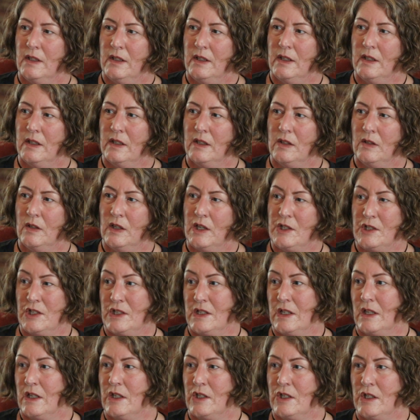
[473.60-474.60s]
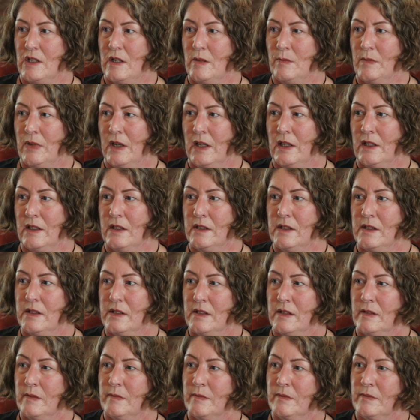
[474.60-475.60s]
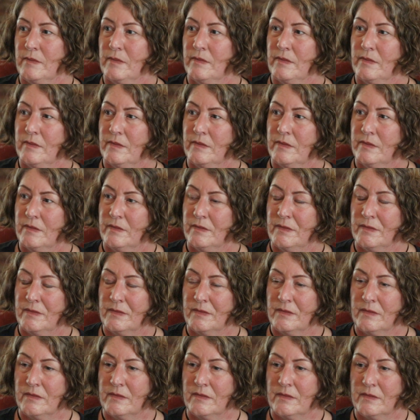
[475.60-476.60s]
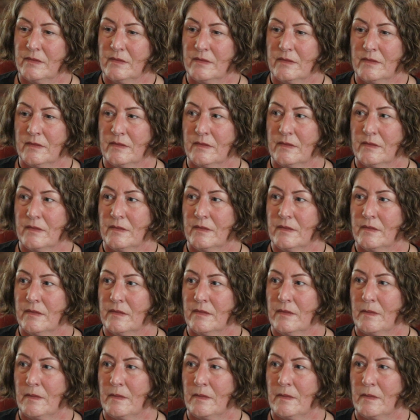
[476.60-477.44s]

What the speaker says: you know, legislation in place. And